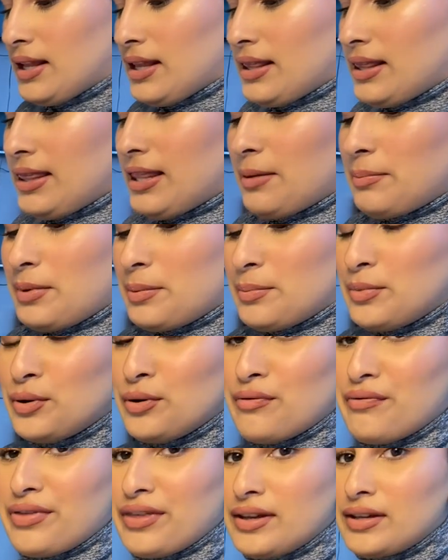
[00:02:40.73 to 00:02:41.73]
let me
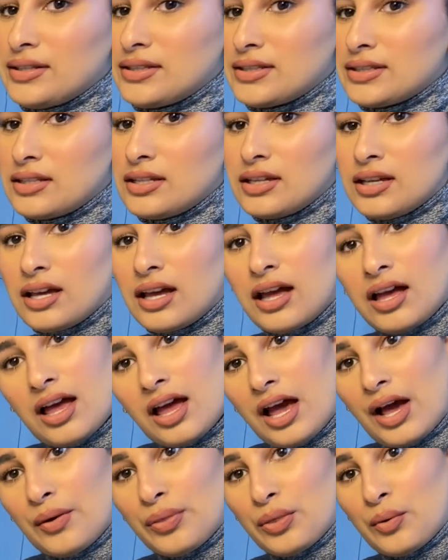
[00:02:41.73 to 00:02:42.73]
move this
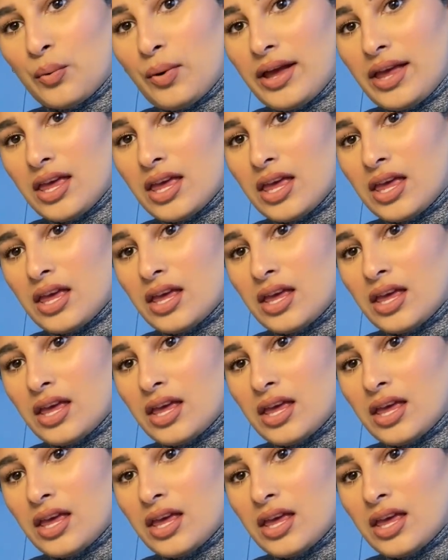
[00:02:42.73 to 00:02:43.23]
out the way.